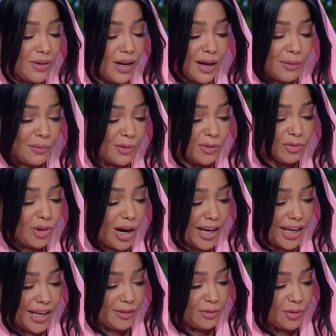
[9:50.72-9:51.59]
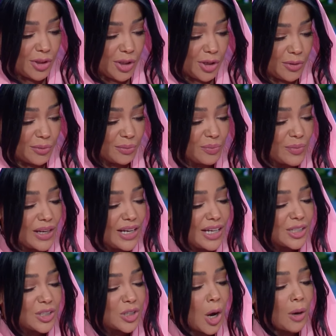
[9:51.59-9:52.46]
I'm right here with you.
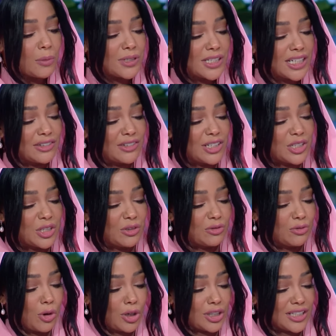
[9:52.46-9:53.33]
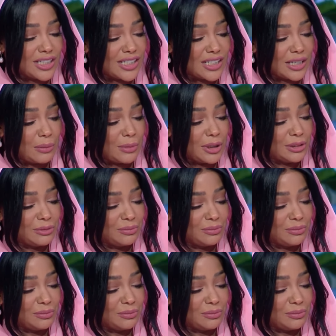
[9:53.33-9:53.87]
Top series you've watched this summer?